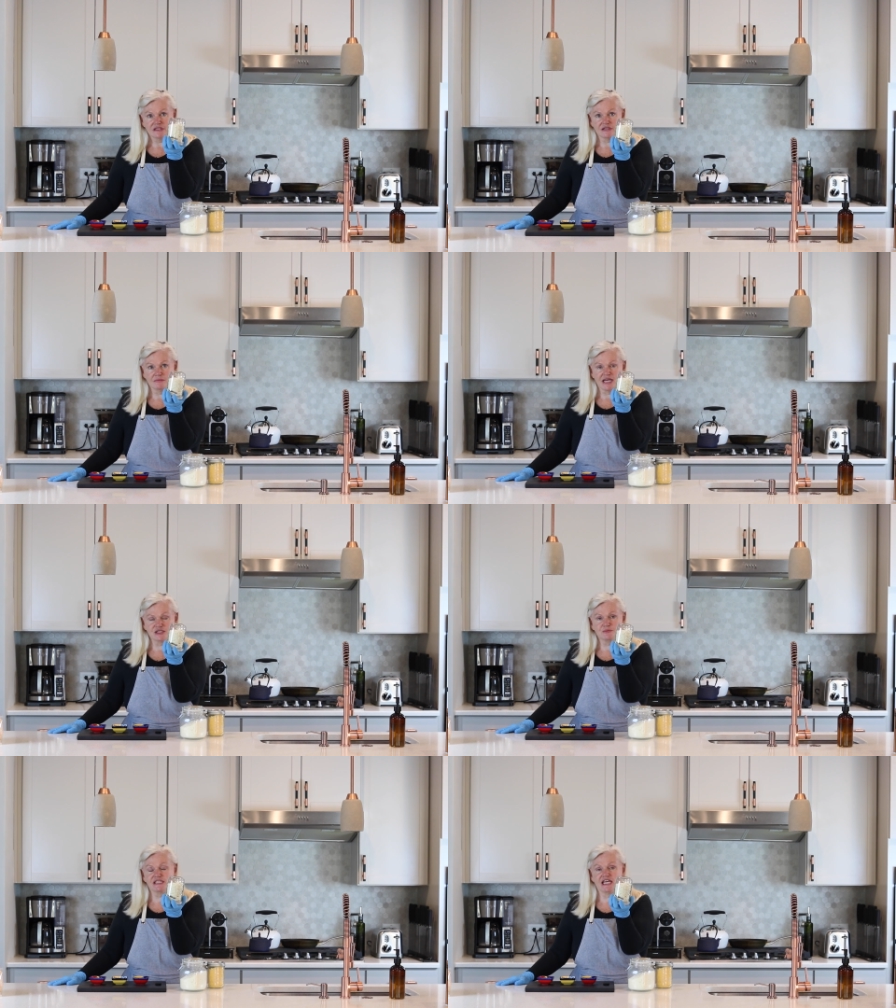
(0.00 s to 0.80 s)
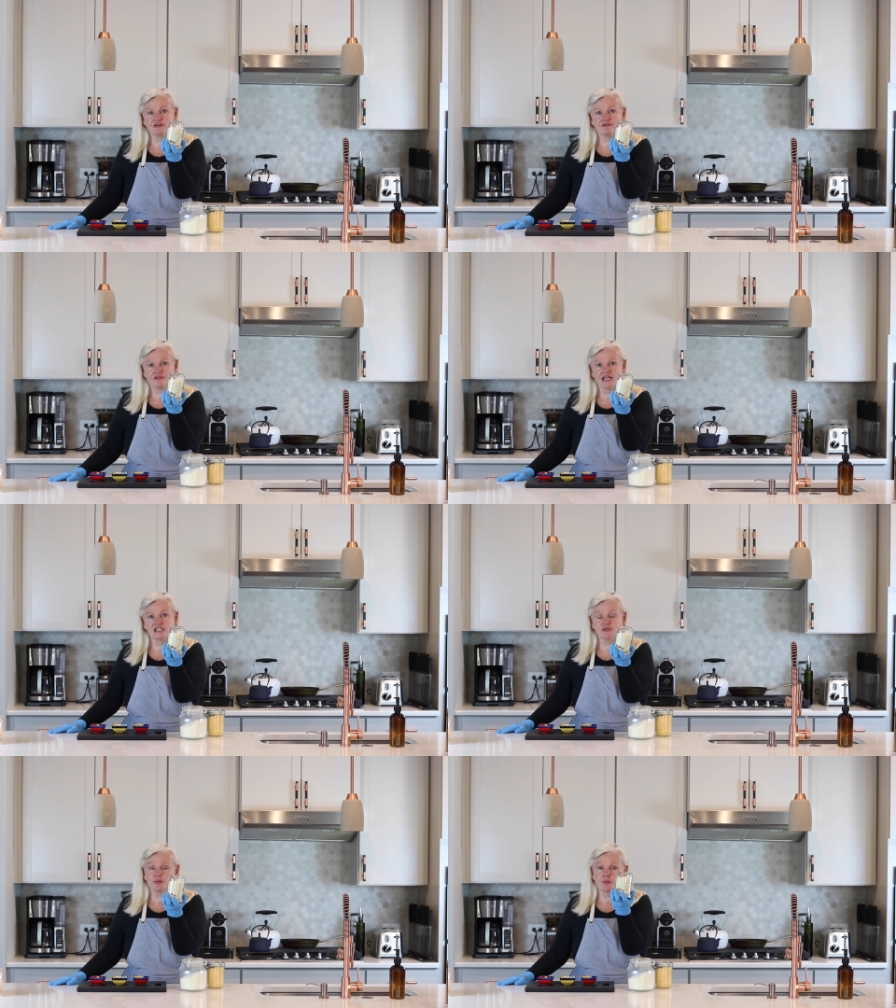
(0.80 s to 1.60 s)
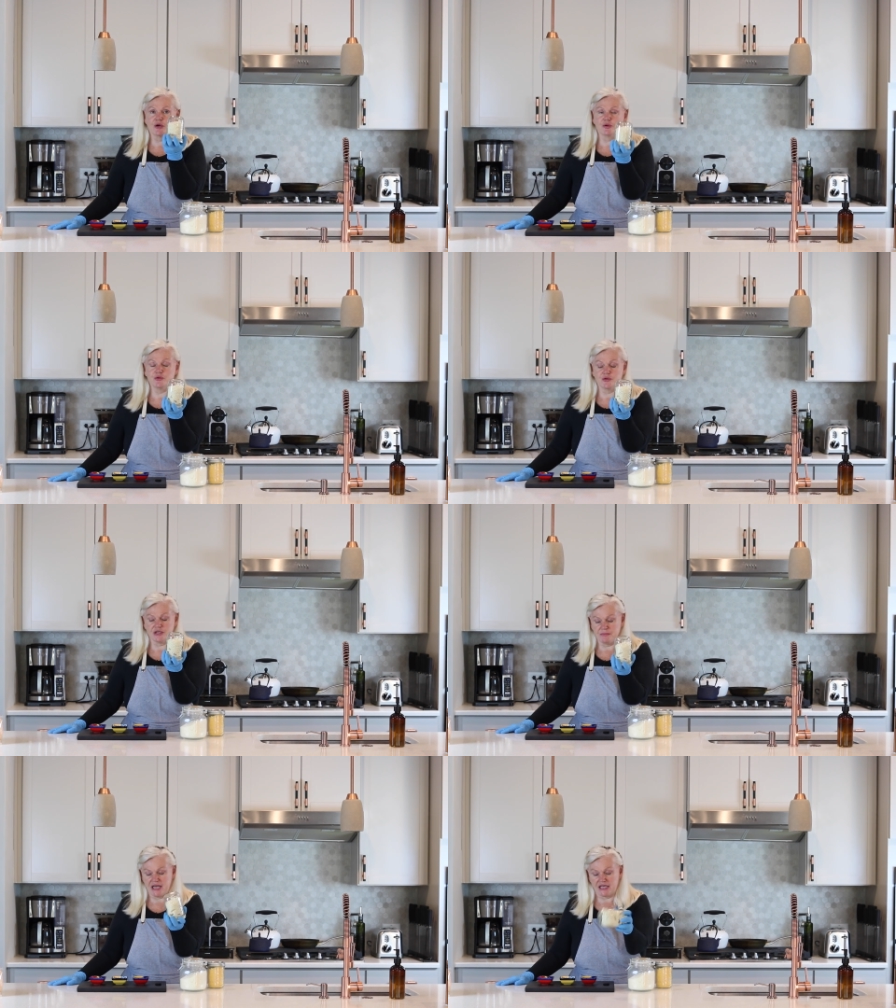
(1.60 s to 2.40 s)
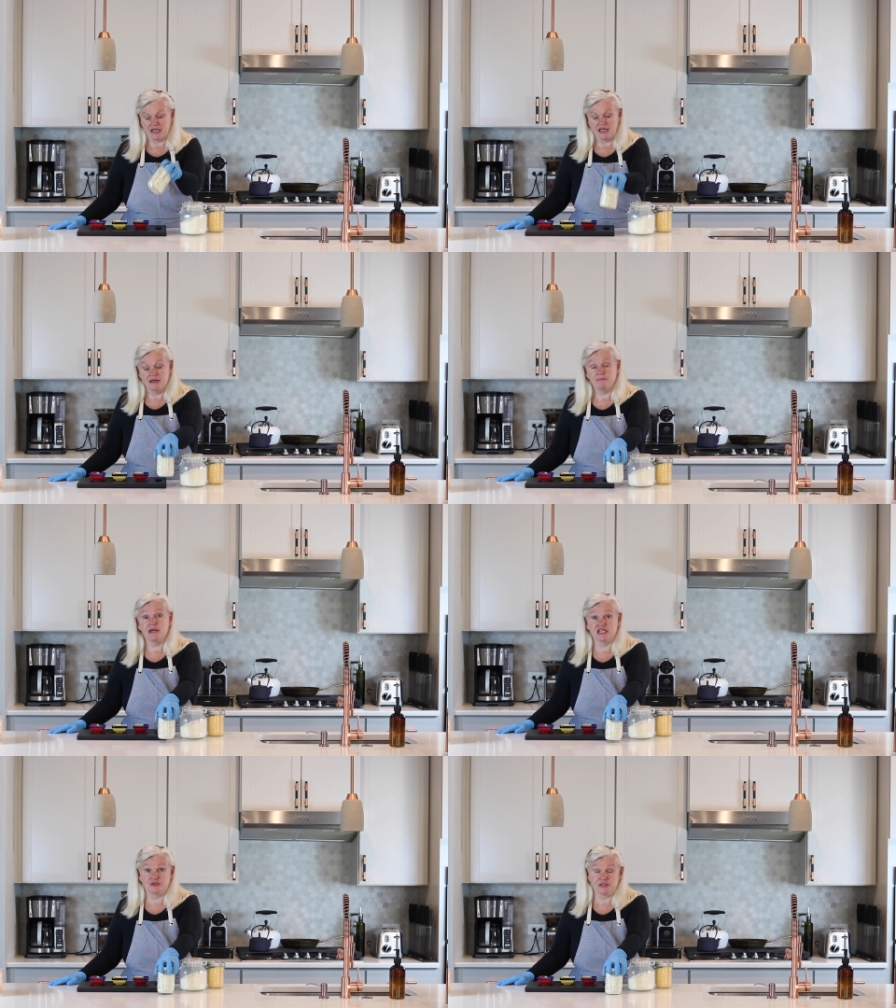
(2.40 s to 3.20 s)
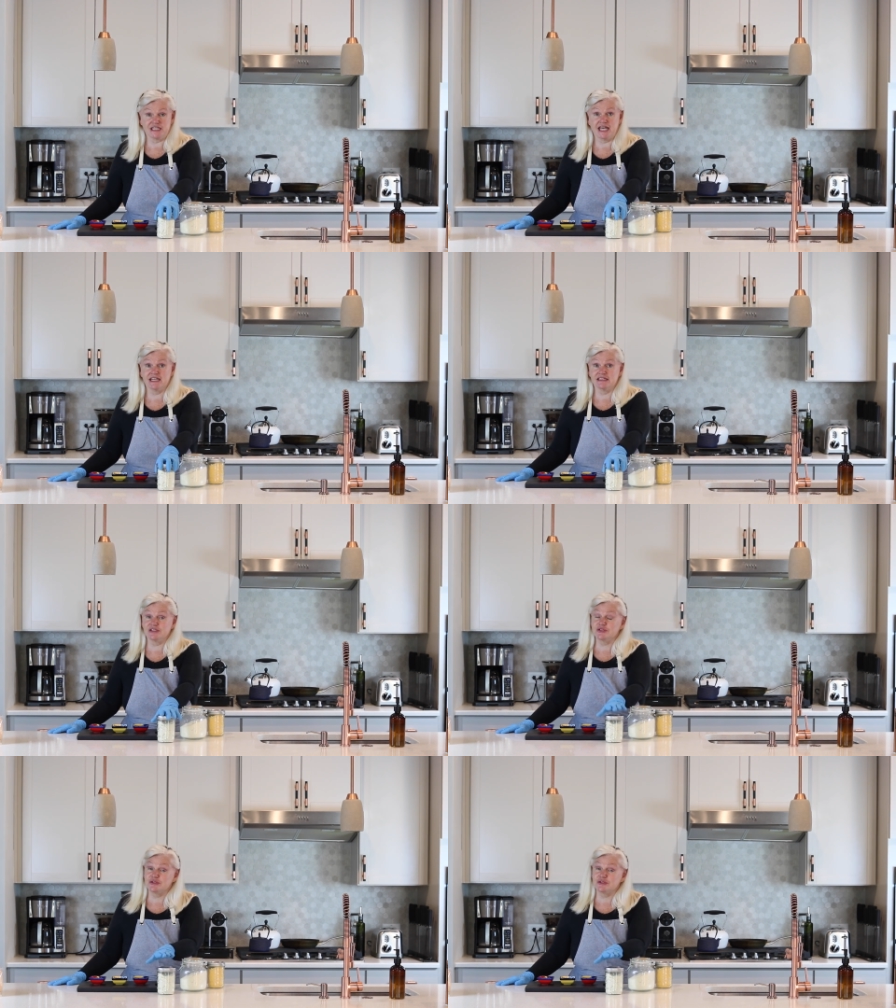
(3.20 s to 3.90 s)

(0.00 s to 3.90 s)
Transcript: the mashed potato flakes where you can make mashed potatoes.